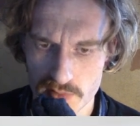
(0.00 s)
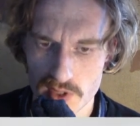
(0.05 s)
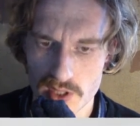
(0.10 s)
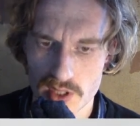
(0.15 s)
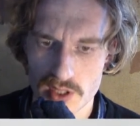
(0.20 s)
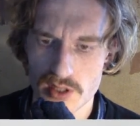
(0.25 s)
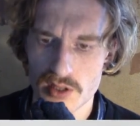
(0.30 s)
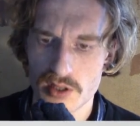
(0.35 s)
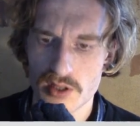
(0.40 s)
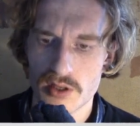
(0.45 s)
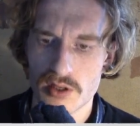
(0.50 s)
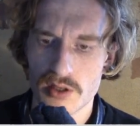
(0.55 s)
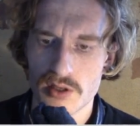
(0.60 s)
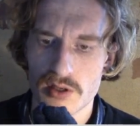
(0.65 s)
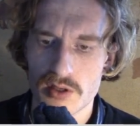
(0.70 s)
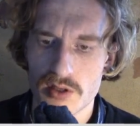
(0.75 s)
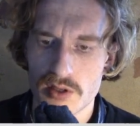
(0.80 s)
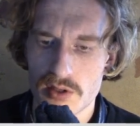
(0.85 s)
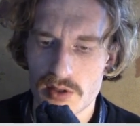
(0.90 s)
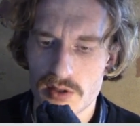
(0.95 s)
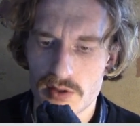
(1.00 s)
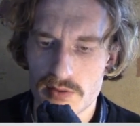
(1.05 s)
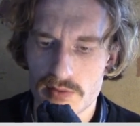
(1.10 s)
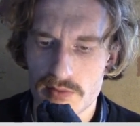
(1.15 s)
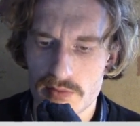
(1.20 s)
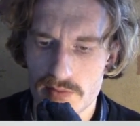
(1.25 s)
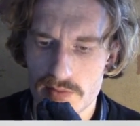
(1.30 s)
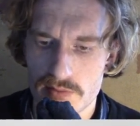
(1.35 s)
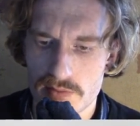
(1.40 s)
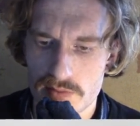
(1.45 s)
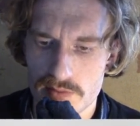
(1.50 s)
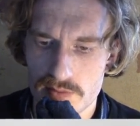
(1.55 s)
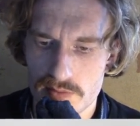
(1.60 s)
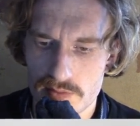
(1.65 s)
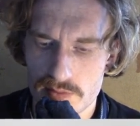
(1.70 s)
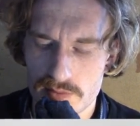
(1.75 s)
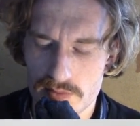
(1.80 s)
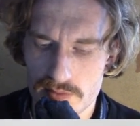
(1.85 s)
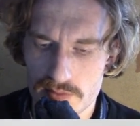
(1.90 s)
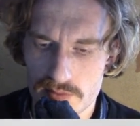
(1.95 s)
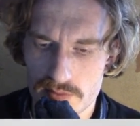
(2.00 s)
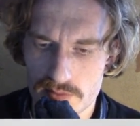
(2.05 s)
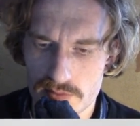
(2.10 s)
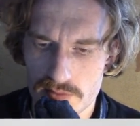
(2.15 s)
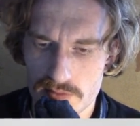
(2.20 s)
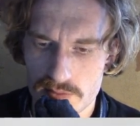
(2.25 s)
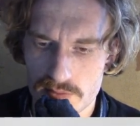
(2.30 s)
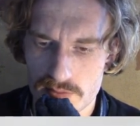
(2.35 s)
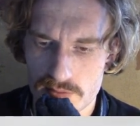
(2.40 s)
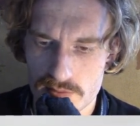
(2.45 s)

(no one is talking)